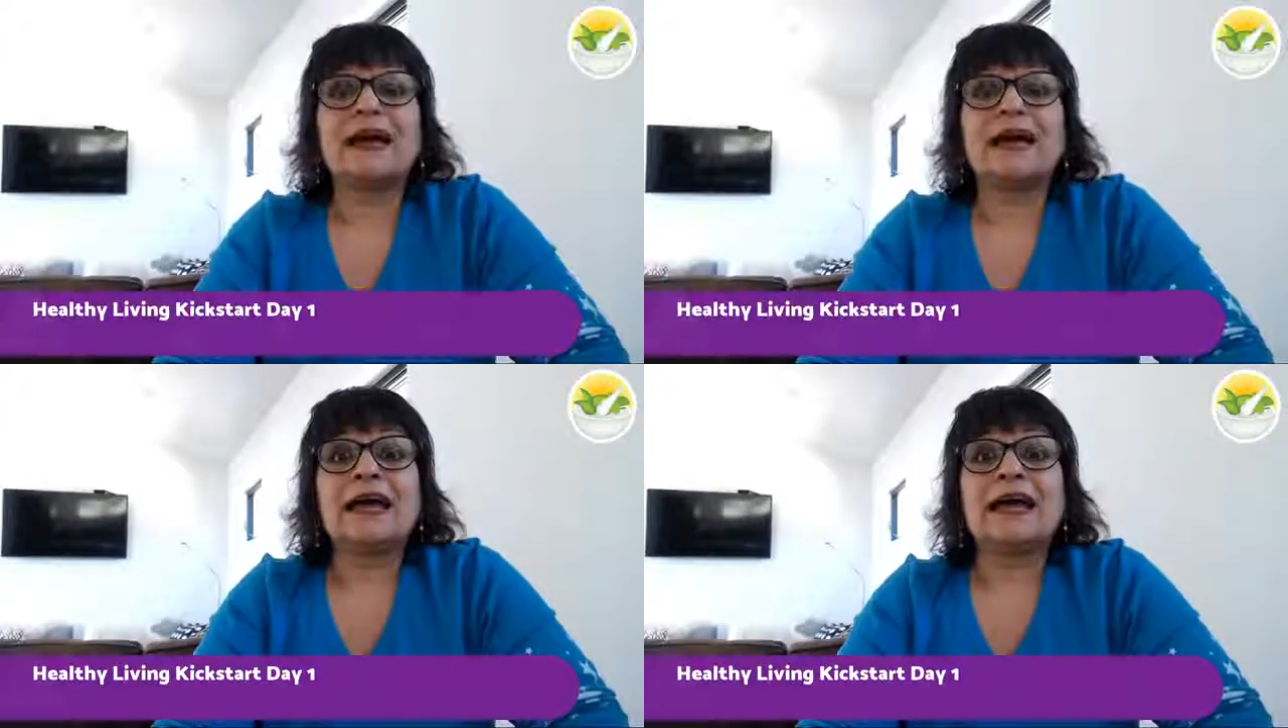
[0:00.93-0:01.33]

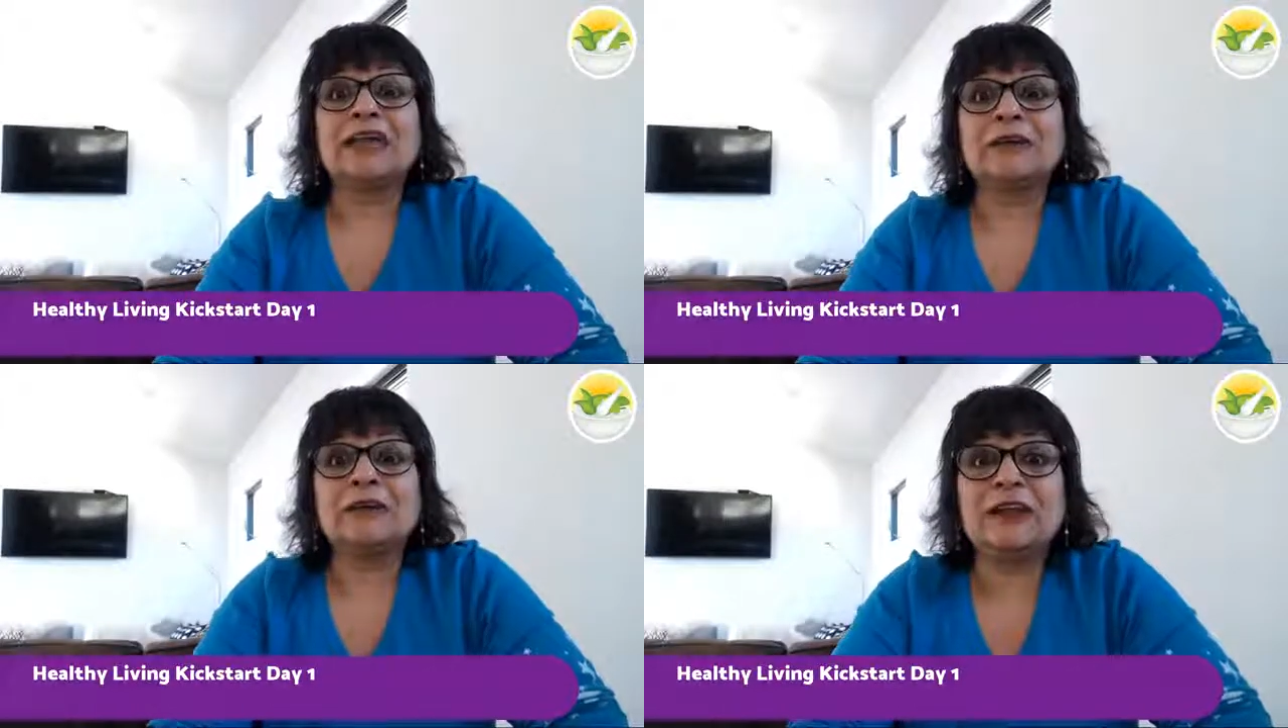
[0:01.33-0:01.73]

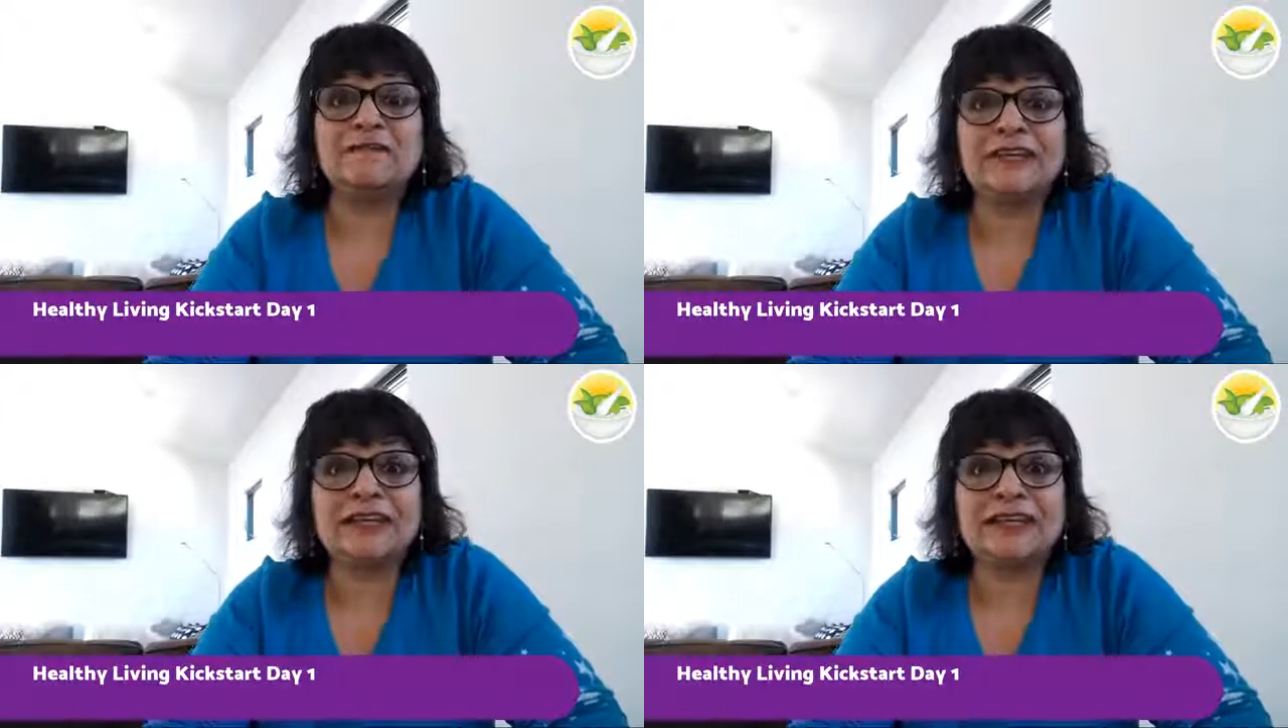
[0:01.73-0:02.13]
Hello,
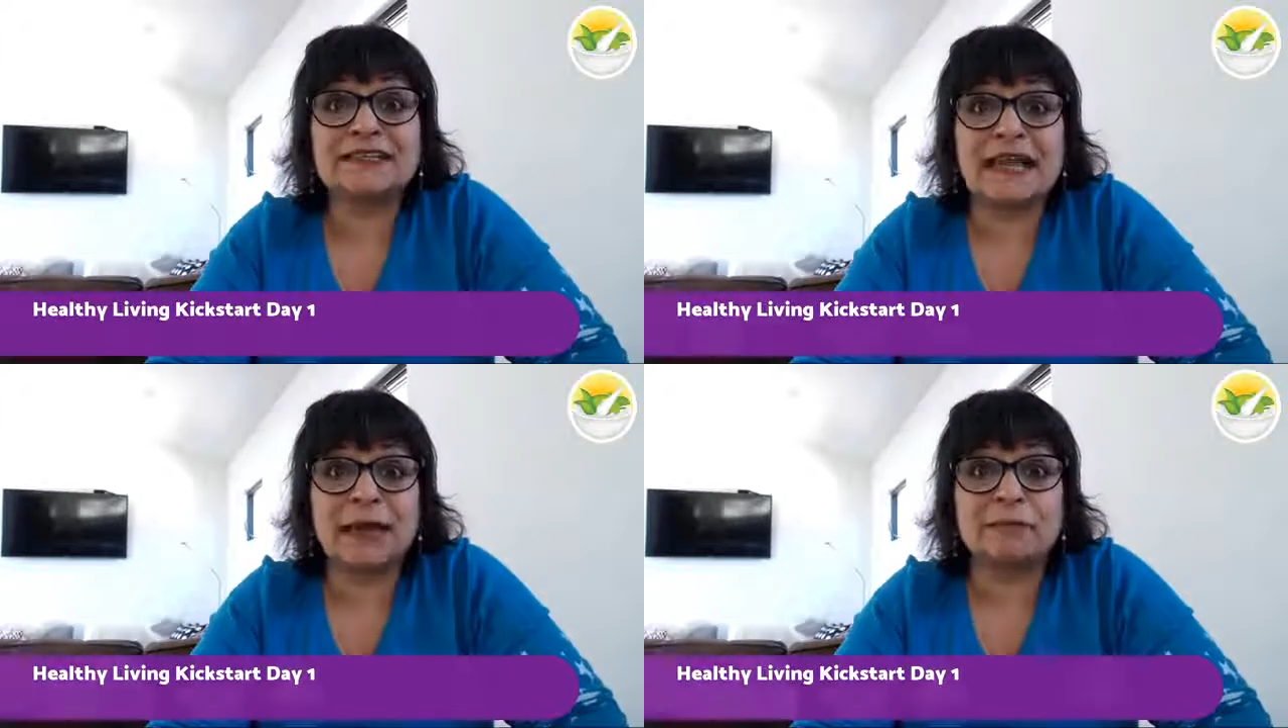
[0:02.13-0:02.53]
lovelies.
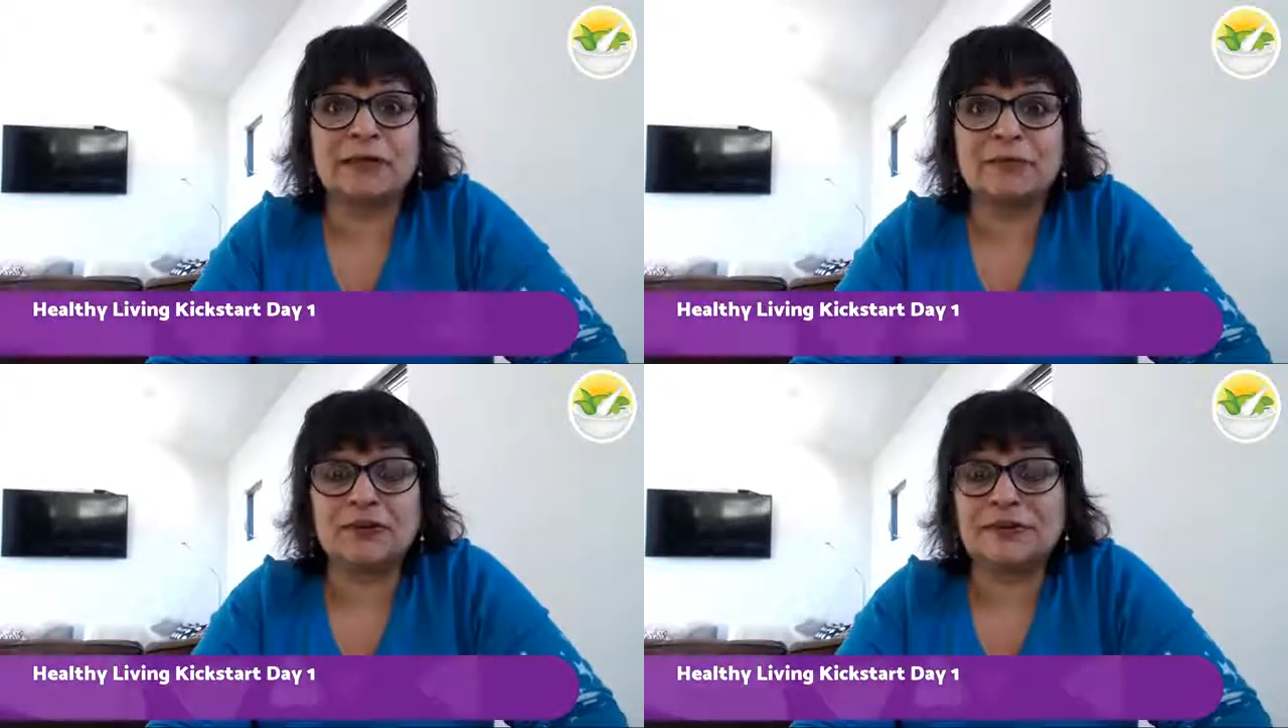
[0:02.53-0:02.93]
Happy
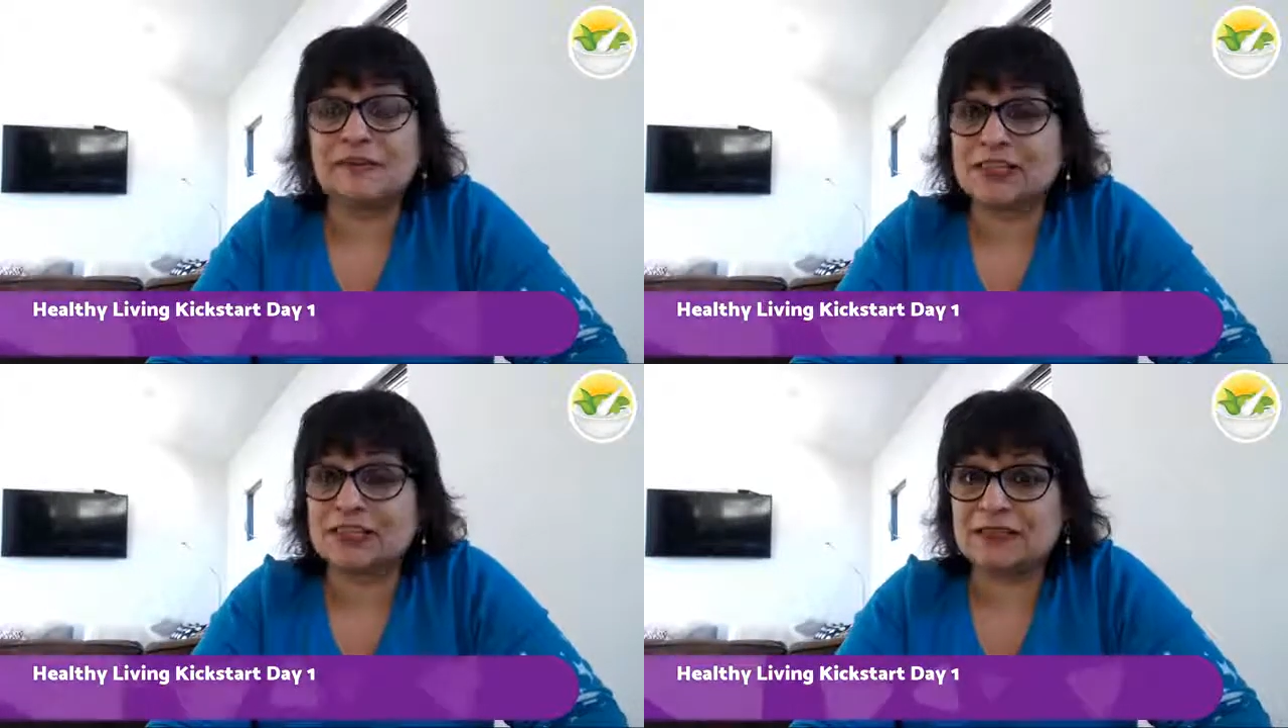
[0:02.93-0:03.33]

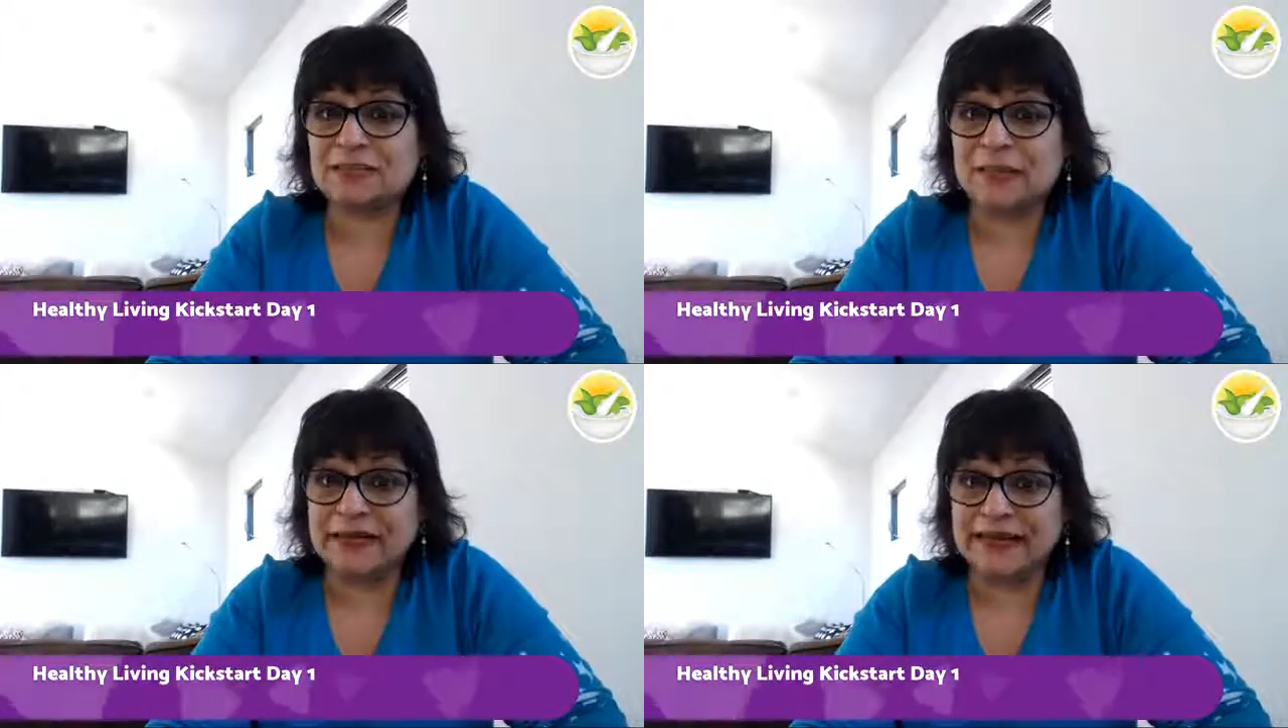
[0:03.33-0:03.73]
Motivation
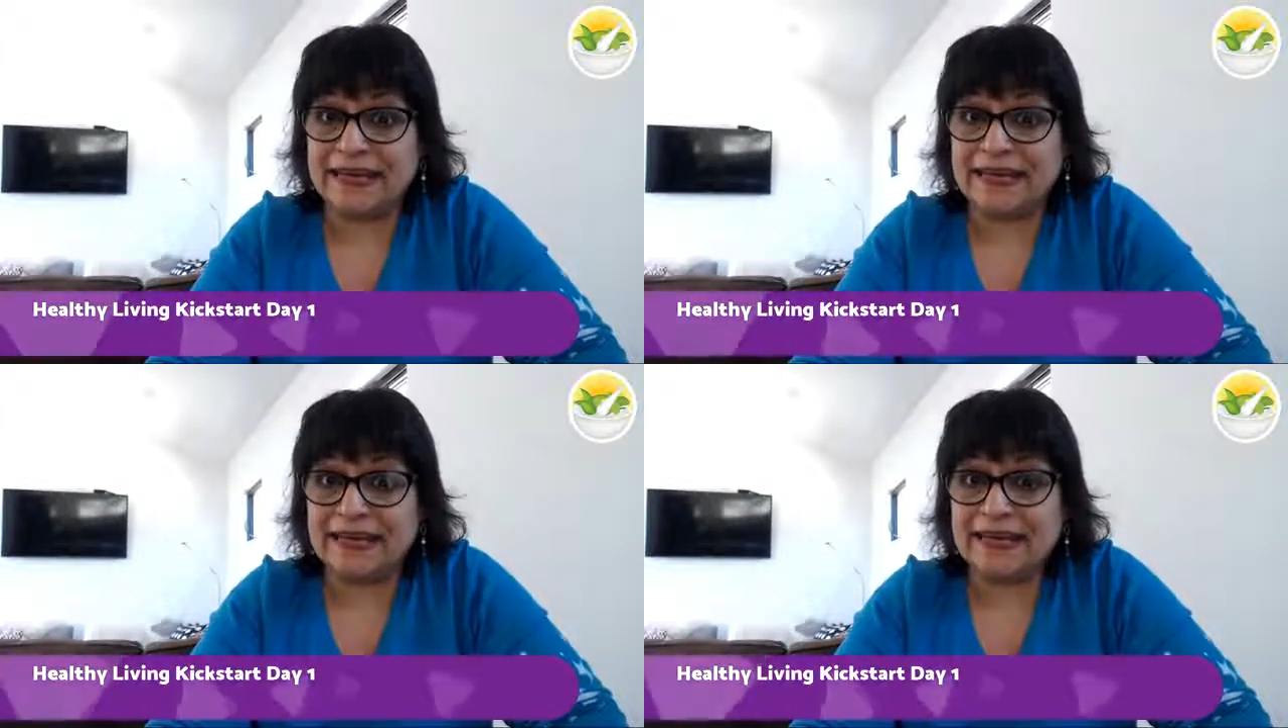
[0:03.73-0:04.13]

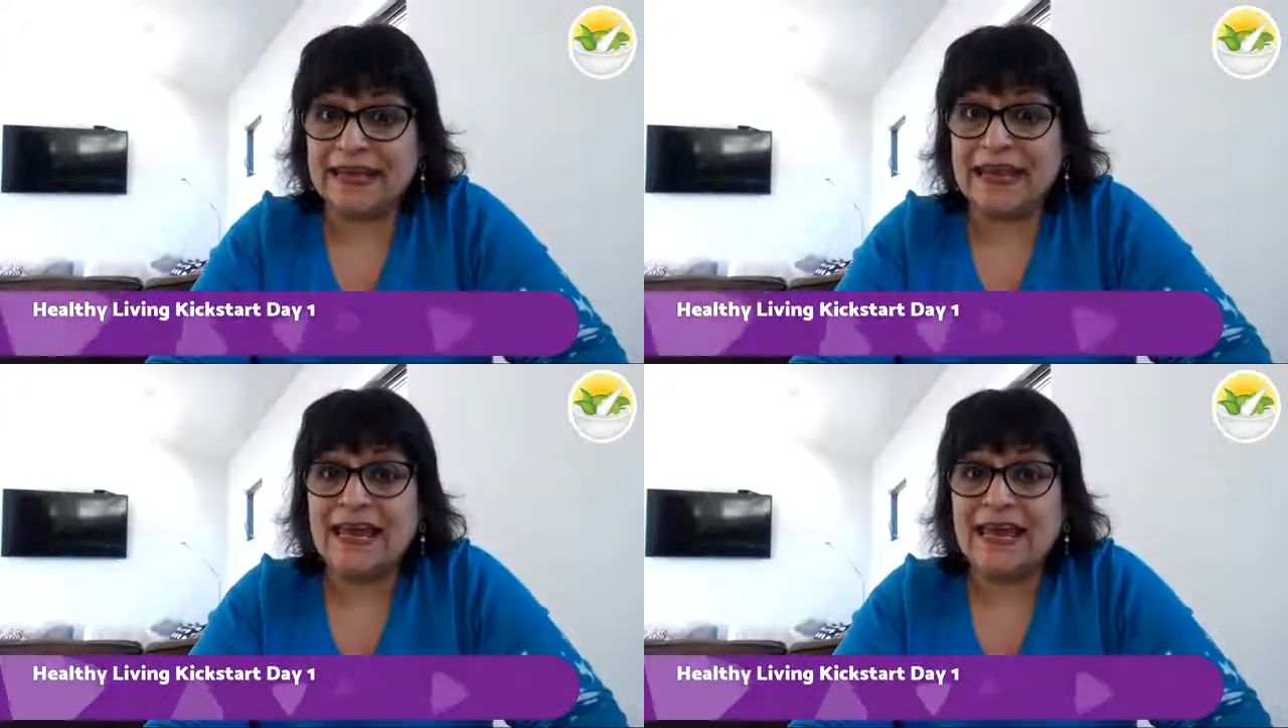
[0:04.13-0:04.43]
Monday,